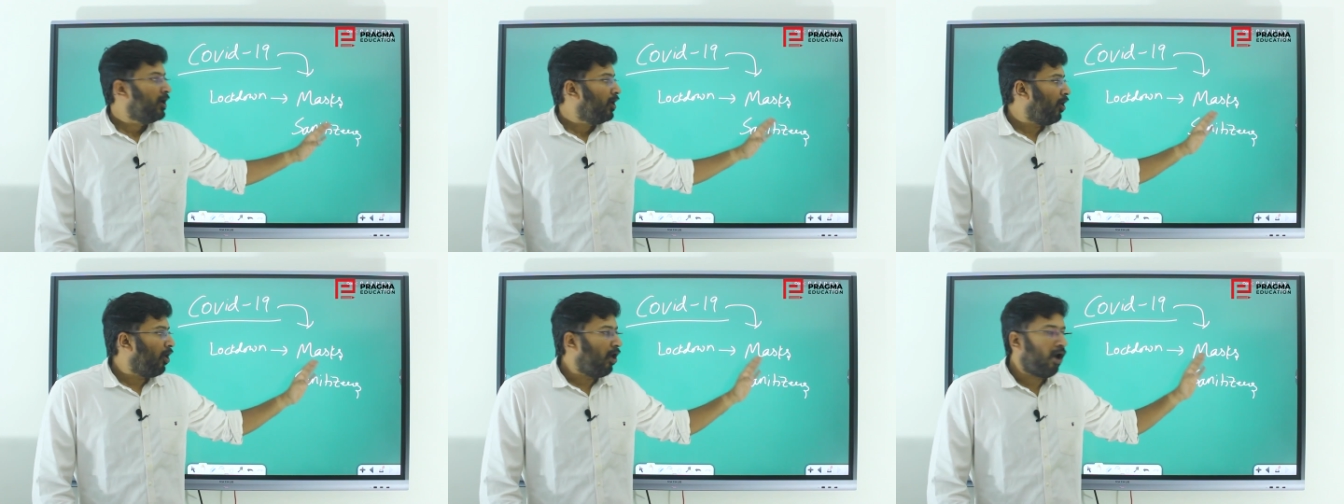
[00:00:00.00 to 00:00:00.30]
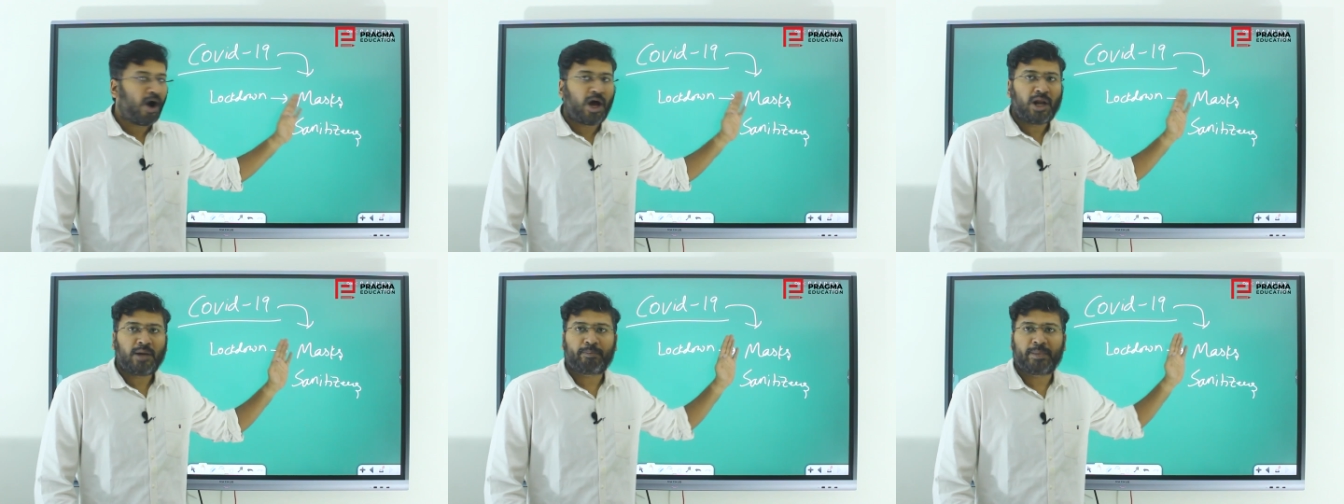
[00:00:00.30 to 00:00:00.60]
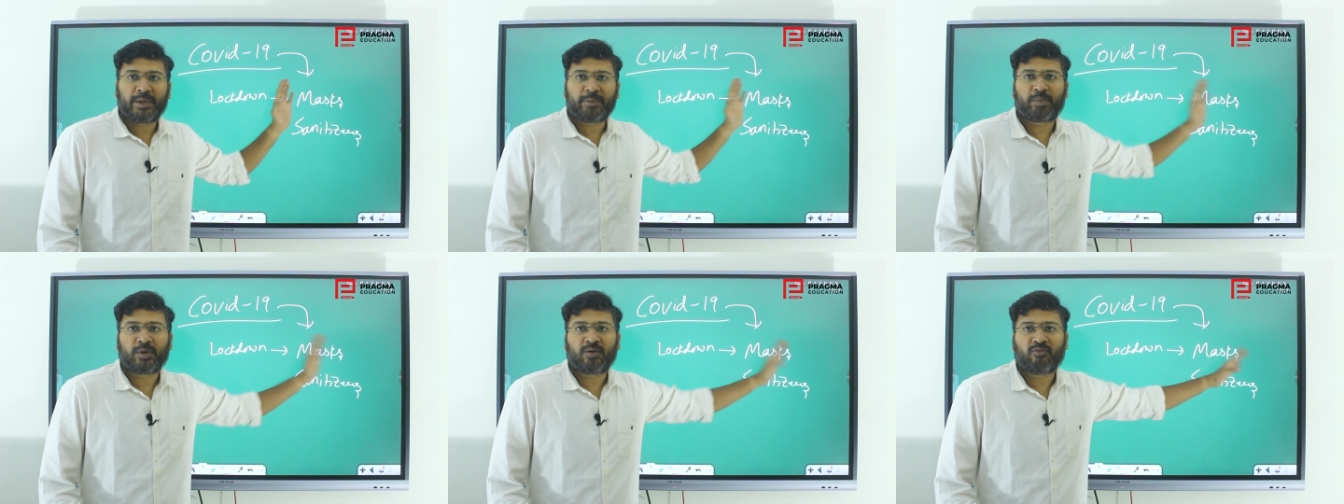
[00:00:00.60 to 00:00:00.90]
All
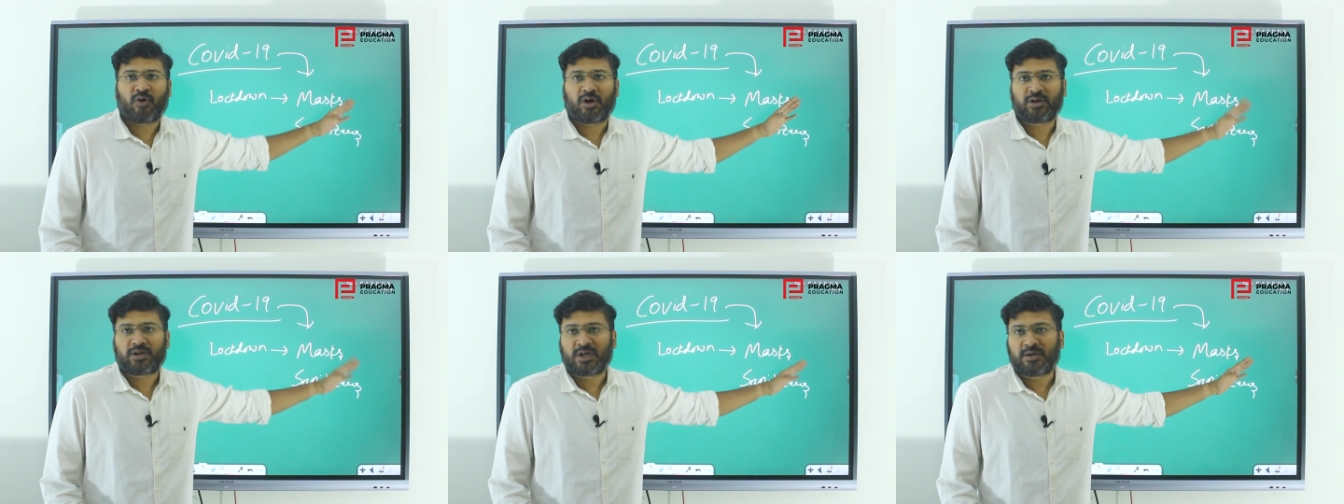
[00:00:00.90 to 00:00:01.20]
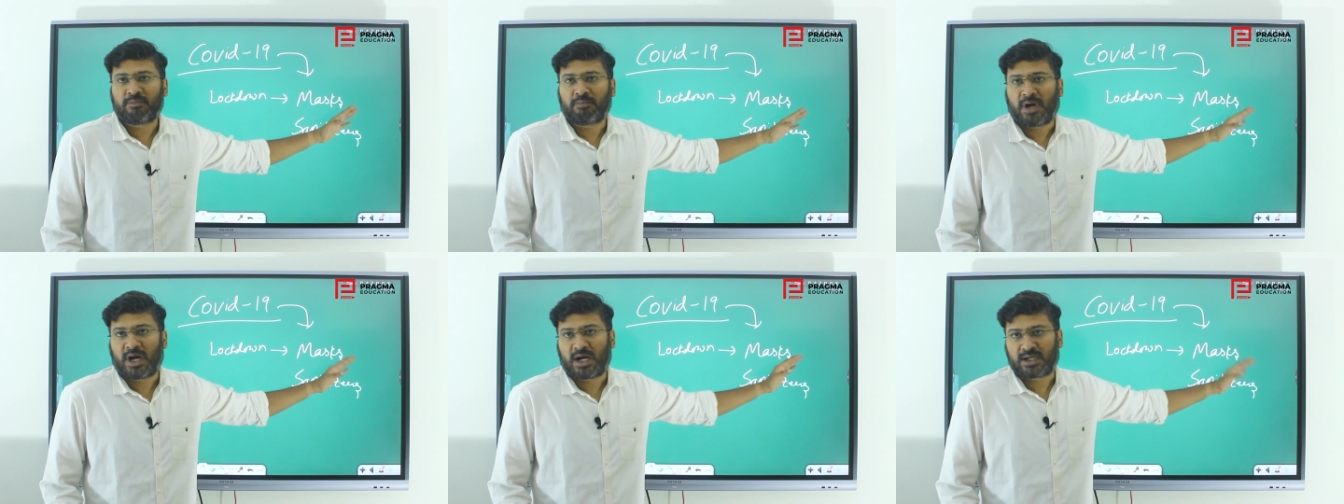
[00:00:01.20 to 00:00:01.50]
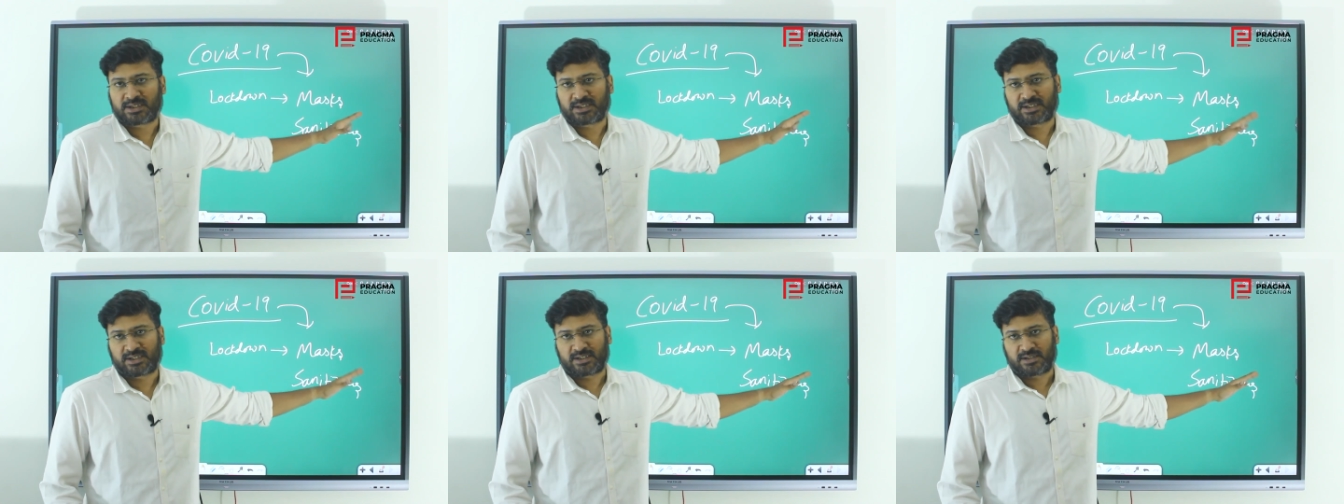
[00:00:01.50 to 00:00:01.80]
people wanted
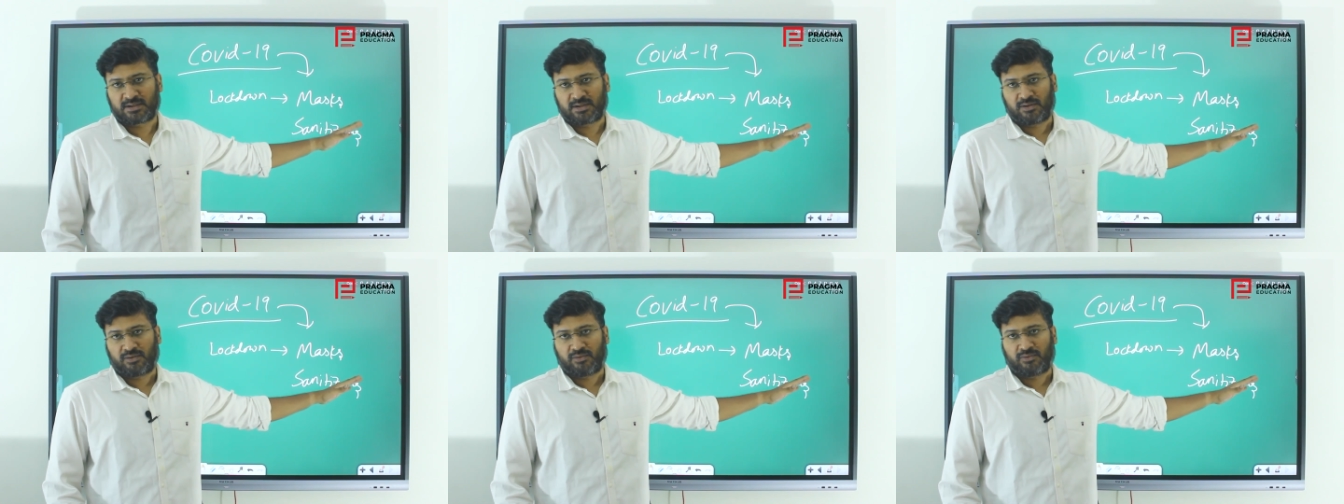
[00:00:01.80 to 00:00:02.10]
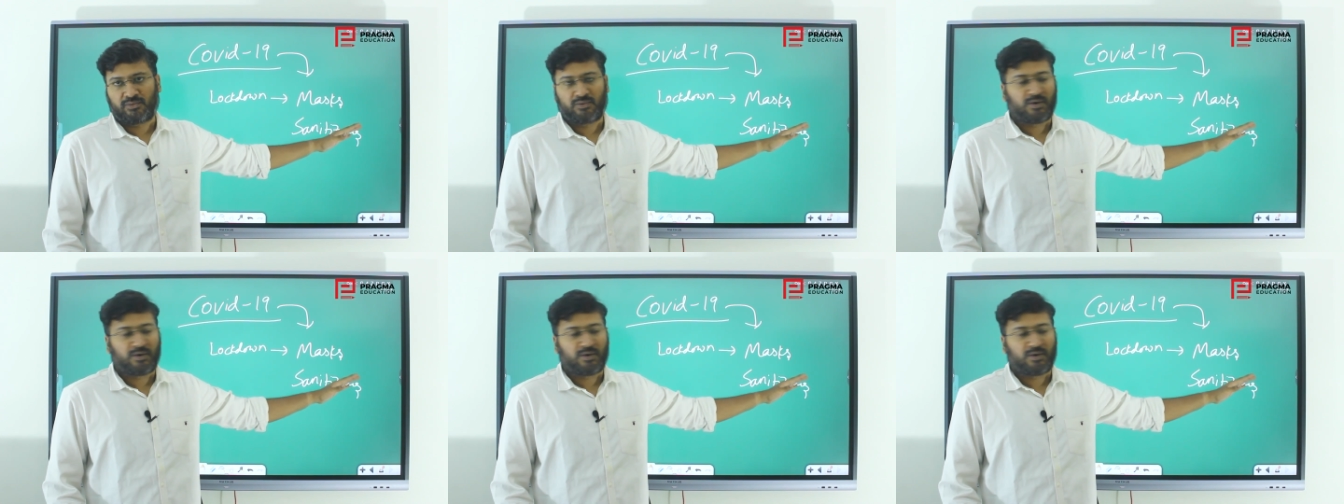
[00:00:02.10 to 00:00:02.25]
masks now.